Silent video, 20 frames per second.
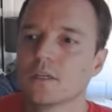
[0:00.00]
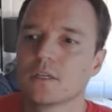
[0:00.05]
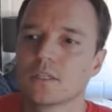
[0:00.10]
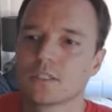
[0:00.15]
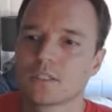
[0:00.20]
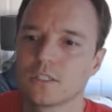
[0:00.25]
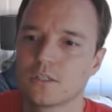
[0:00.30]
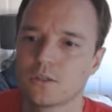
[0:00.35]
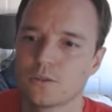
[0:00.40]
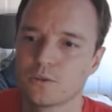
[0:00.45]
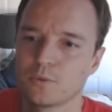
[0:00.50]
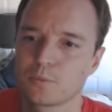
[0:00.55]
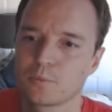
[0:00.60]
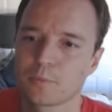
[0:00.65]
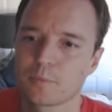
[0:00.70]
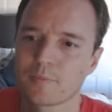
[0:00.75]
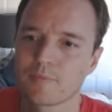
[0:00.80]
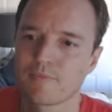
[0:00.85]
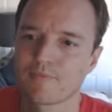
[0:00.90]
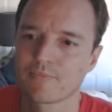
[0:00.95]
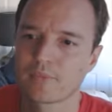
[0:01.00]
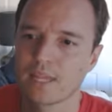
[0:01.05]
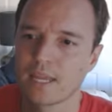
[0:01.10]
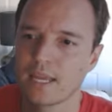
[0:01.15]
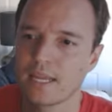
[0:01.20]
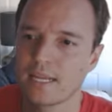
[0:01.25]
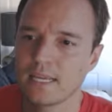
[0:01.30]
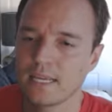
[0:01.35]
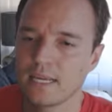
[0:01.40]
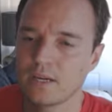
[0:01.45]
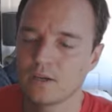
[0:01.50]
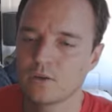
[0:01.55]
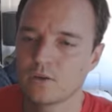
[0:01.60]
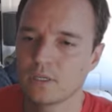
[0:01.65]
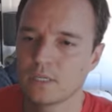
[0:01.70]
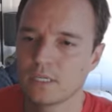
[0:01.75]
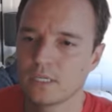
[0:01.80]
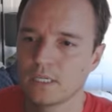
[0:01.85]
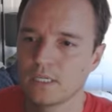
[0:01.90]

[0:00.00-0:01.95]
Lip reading: So anyhow,